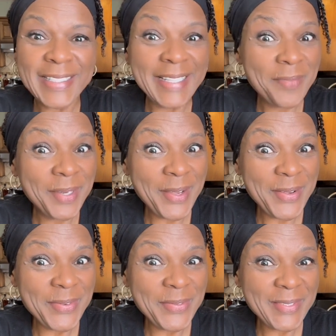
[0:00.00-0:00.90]
let me
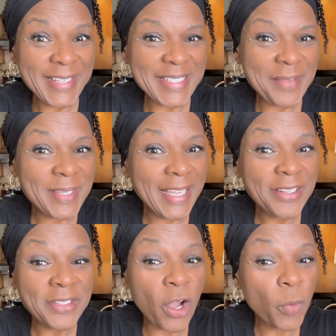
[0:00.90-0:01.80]
know, because I'm
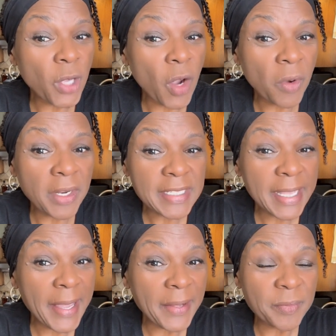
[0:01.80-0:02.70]
telling you, I hope y'all wrote it
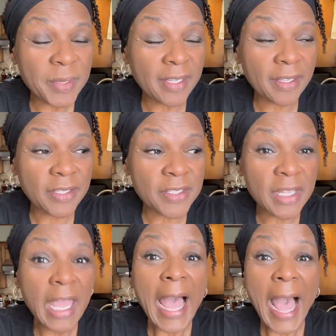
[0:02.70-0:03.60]
down,
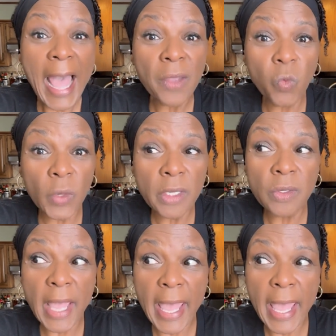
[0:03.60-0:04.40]
because I will